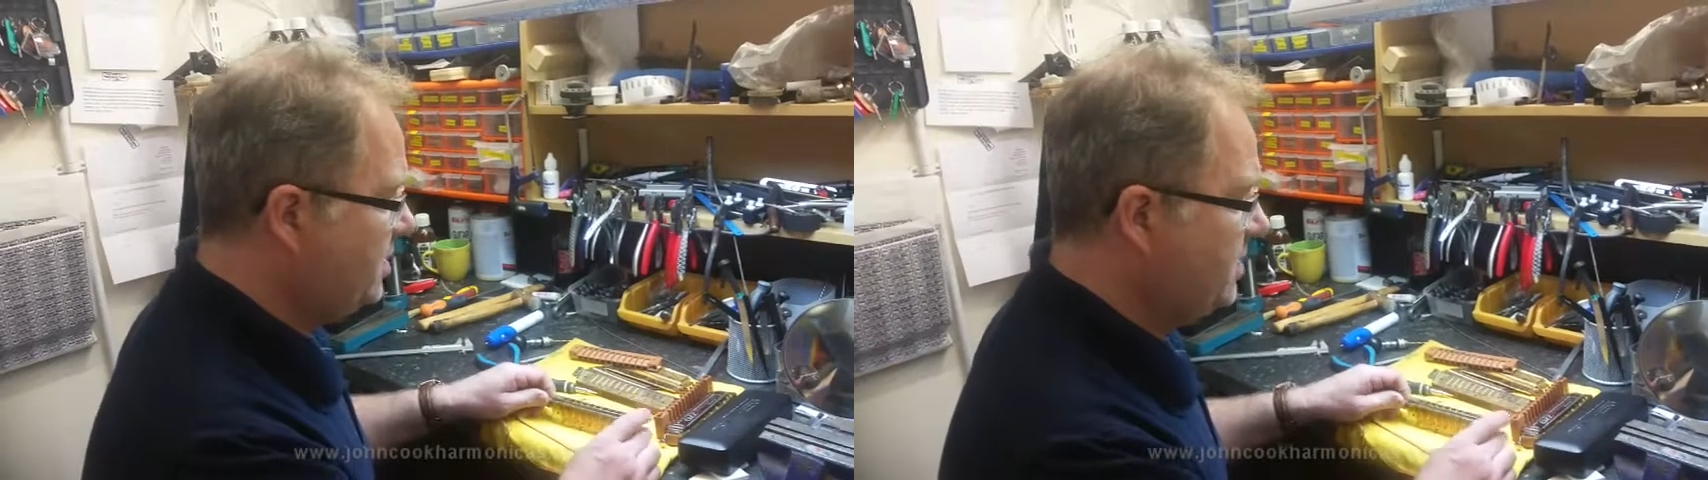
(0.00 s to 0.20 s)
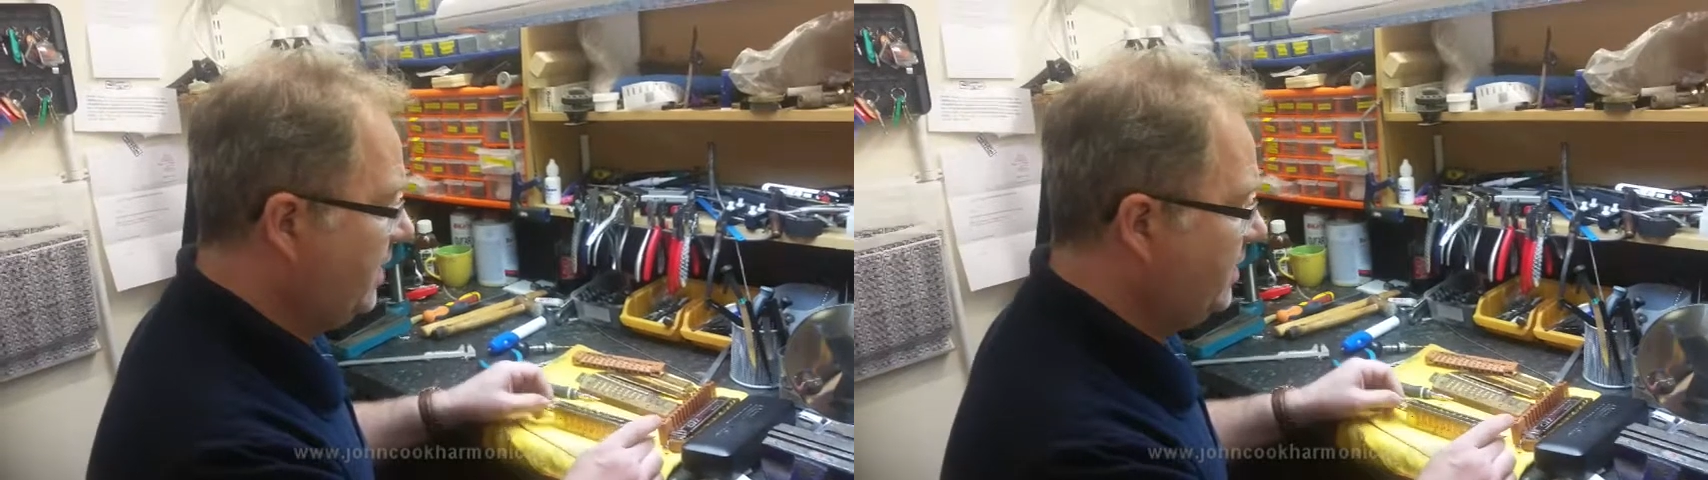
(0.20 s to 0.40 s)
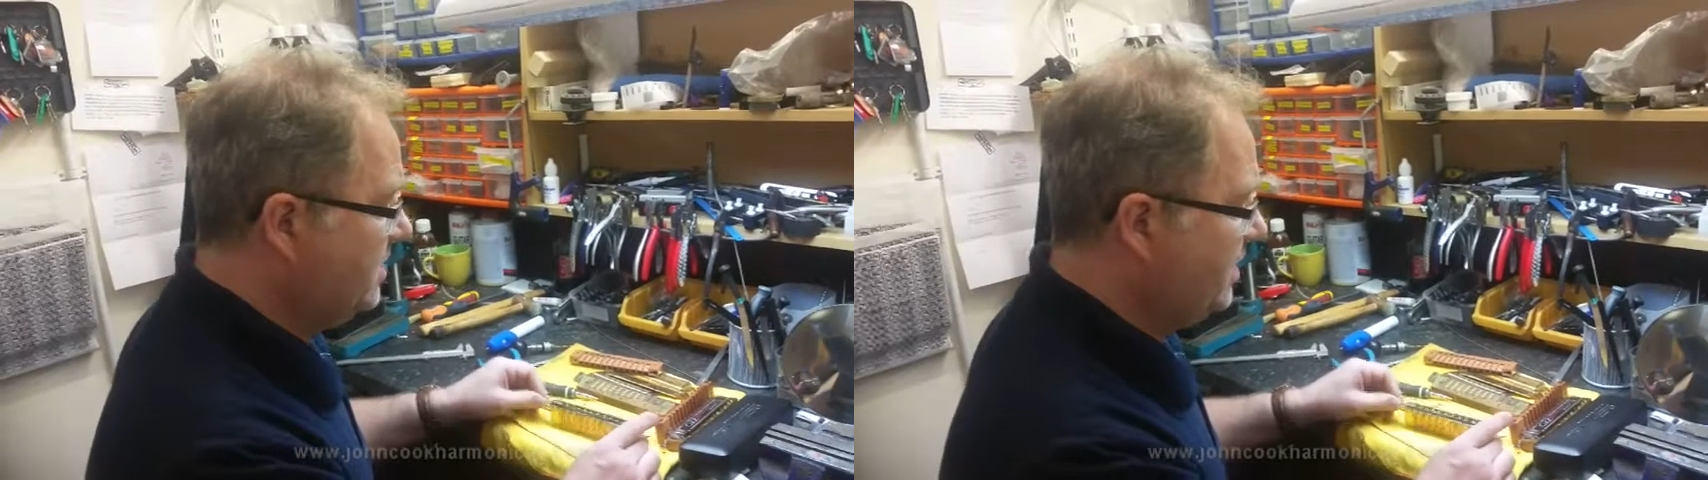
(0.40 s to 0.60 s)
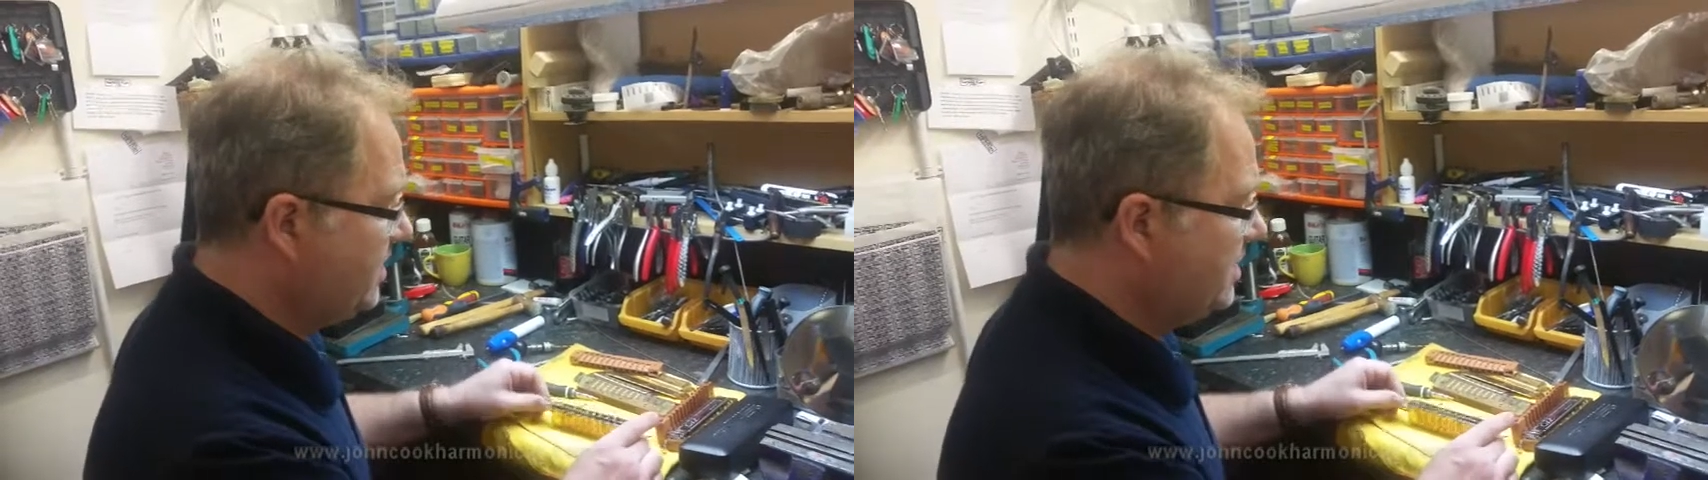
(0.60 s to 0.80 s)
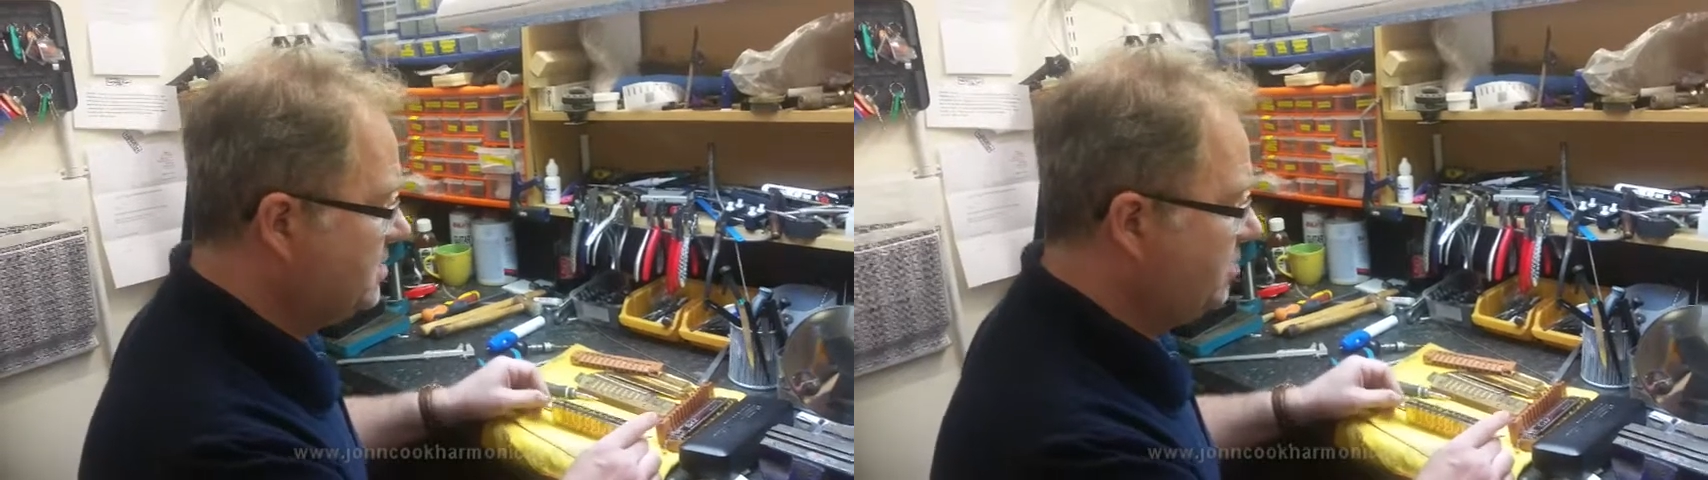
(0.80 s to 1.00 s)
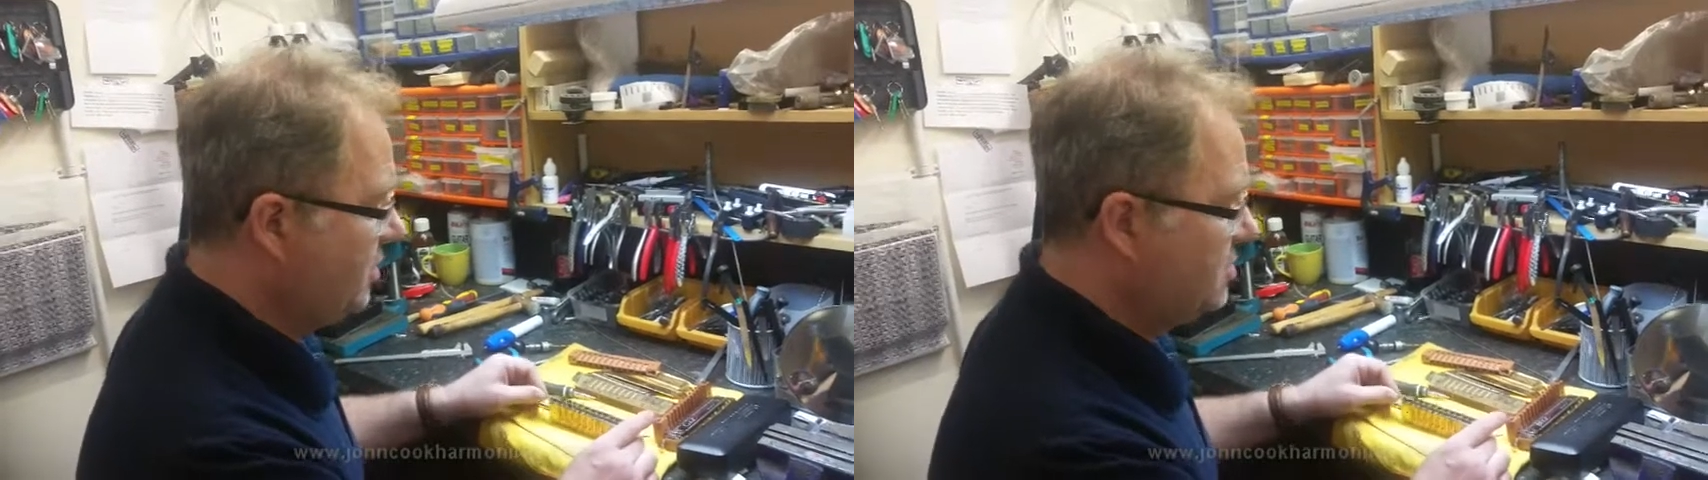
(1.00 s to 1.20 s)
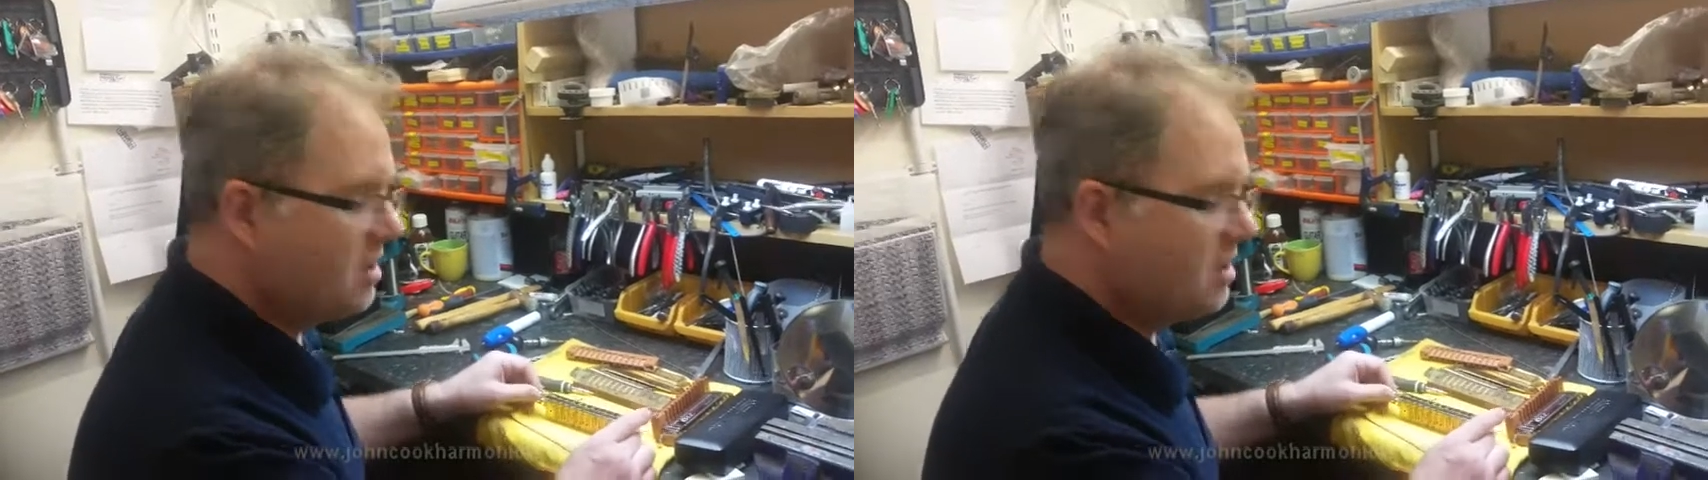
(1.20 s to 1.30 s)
a day taking these apart.